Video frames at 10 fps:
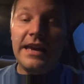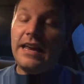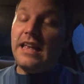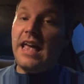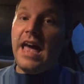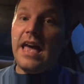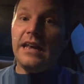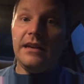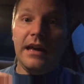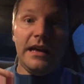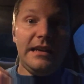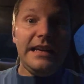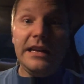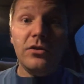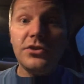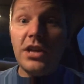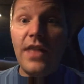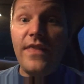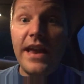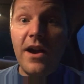It had needles
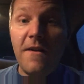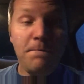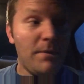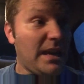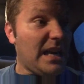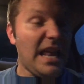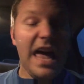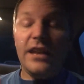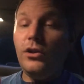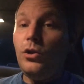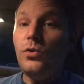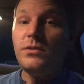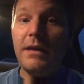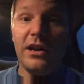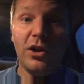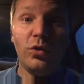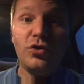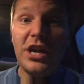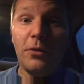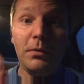on there. It had news about Uncle
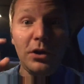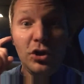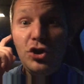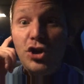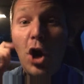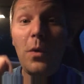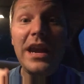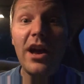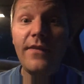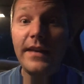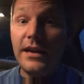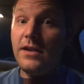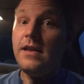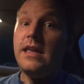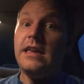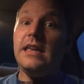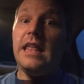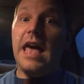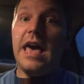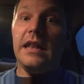Jailbird Joey on there. It
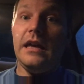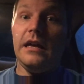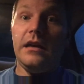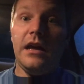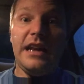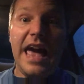had an